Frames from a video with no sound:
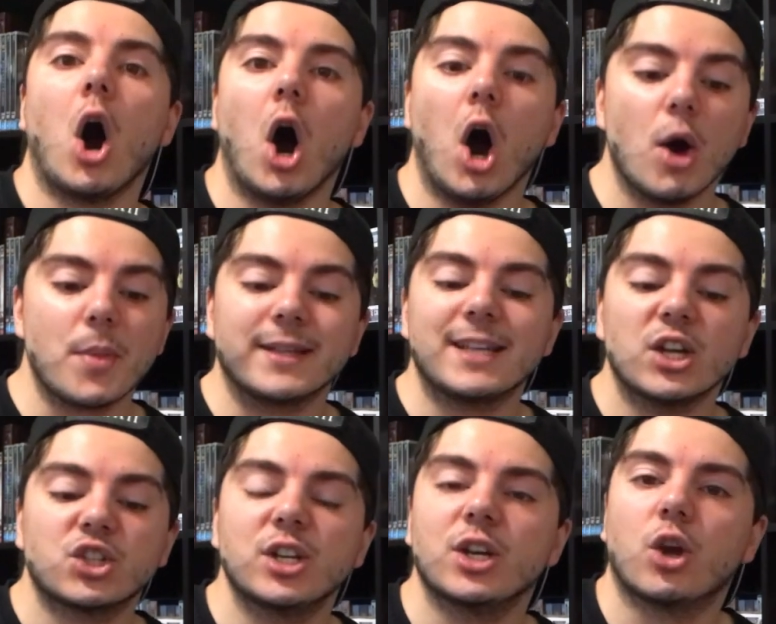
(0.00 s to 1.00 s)
Oh, that's
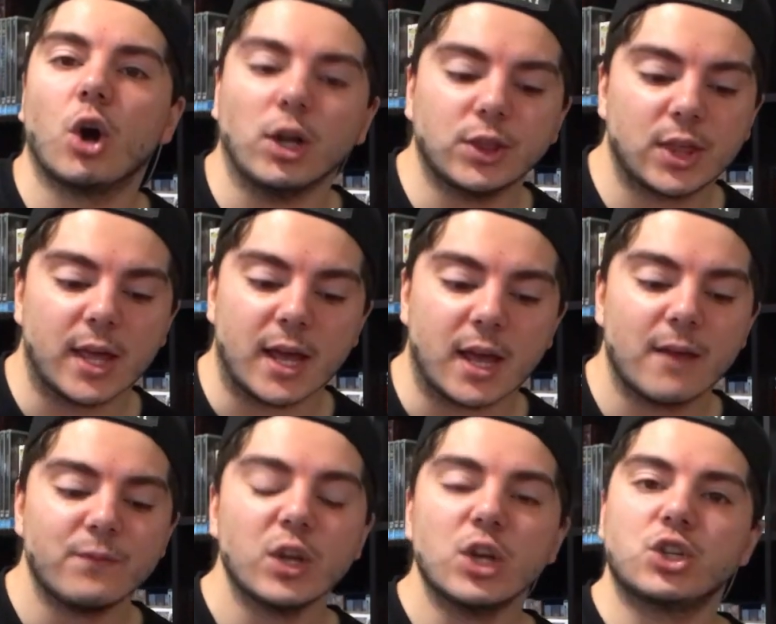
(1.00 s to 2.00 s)
how she got there.
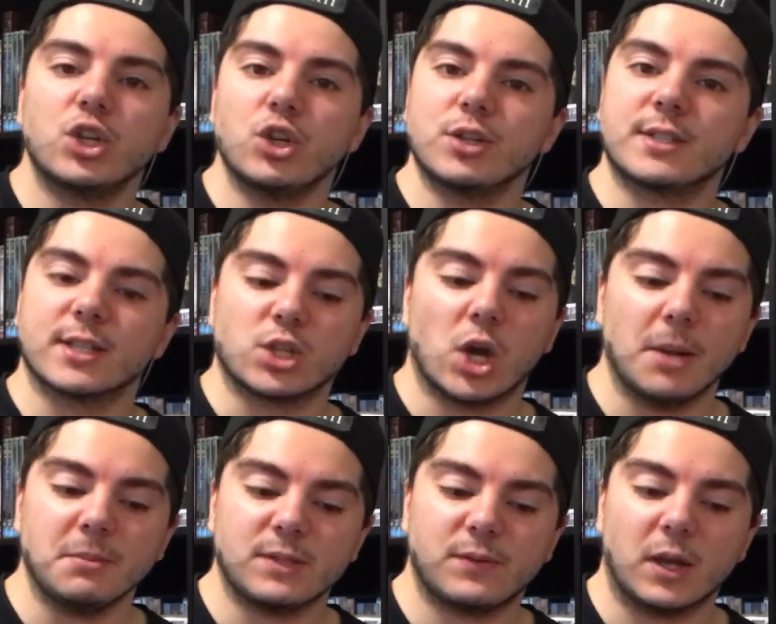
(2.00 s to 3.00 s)
She used the
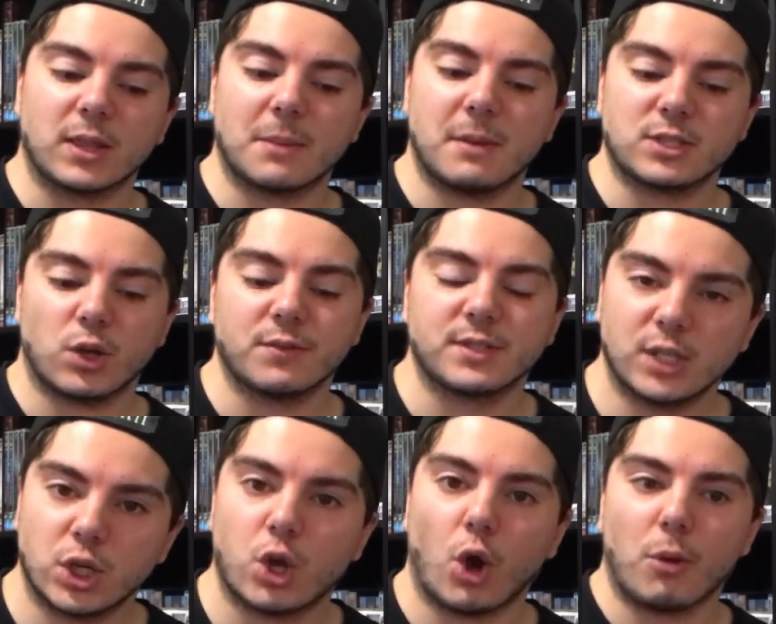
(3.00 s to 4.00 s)
time sphere. That must
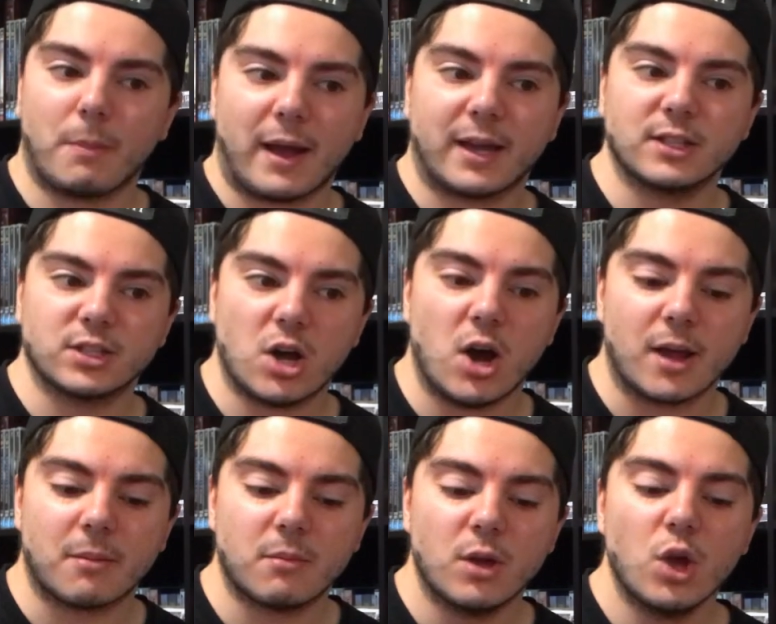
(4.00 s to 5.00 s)
obviously go back in
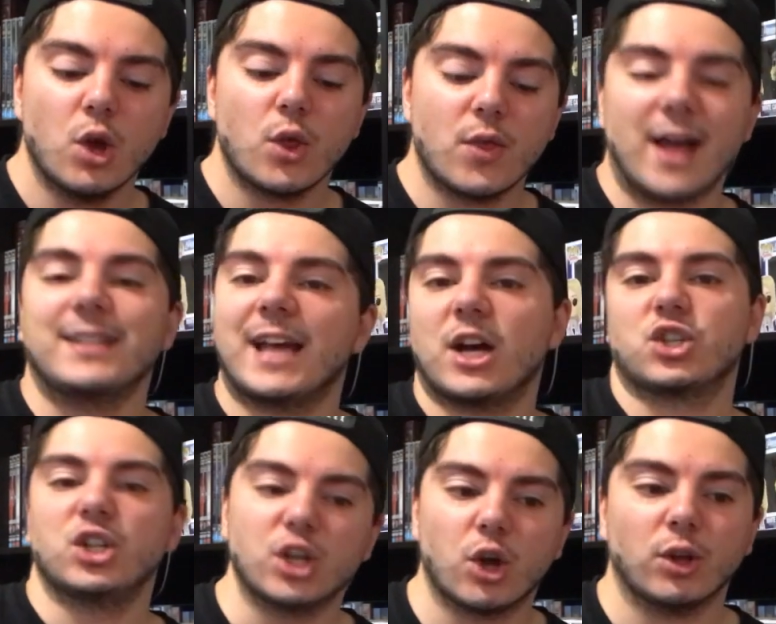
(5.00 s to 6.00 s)
time. That's how
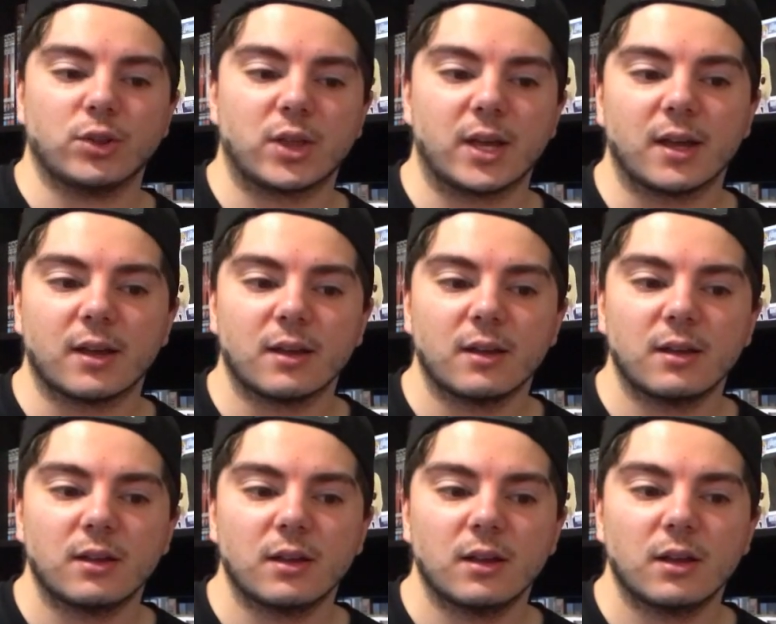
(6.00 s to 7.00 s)
she got there.
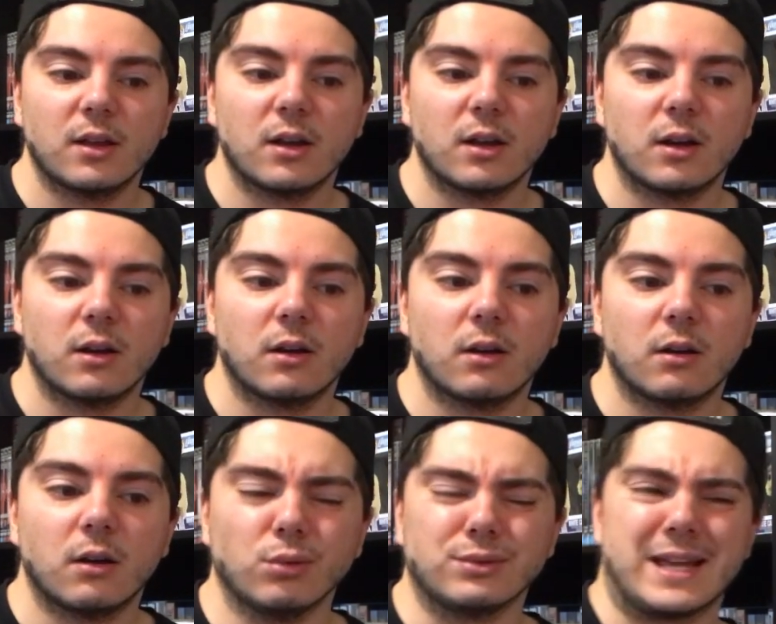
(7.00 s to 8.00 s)

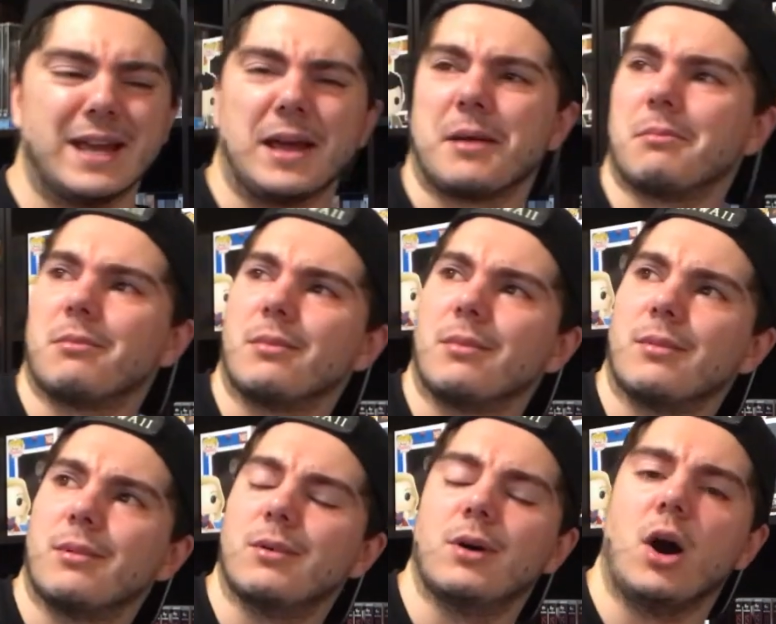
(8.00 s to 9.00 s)
Oh damn.
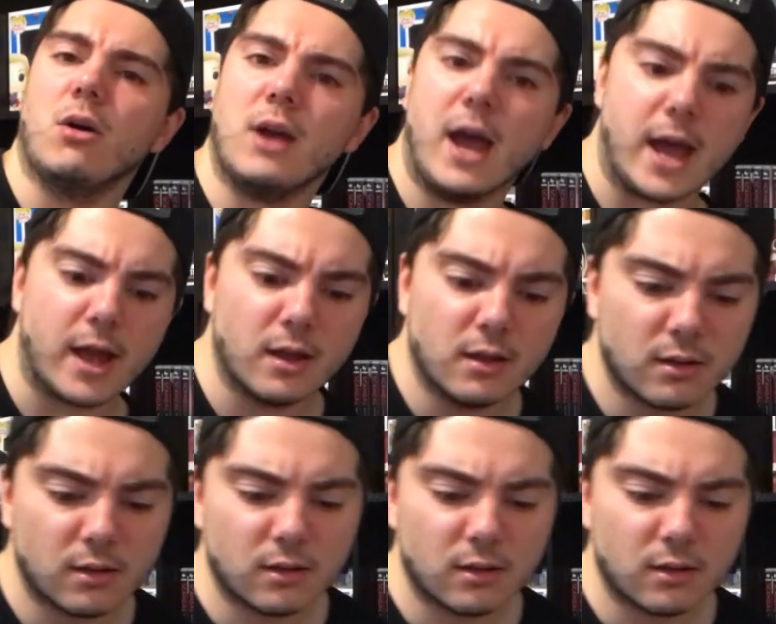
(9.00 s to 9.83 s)
Okay.